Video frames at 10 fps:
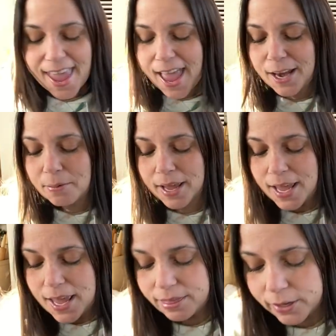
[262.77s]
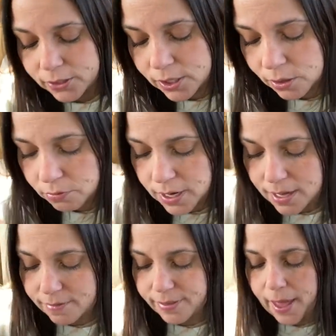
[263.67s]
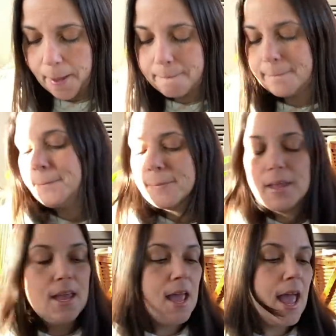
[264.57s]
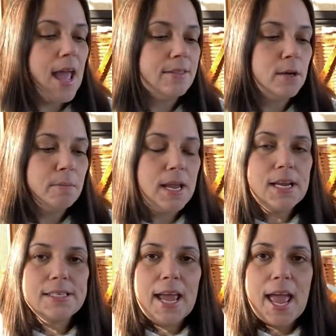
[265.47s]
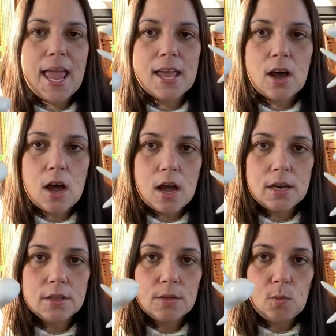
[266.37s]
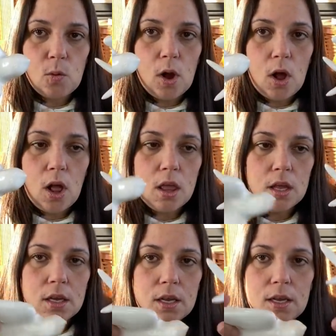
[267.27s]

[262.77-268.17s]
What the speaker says: Anyway, there's three of them, and they're made to hang on the wall.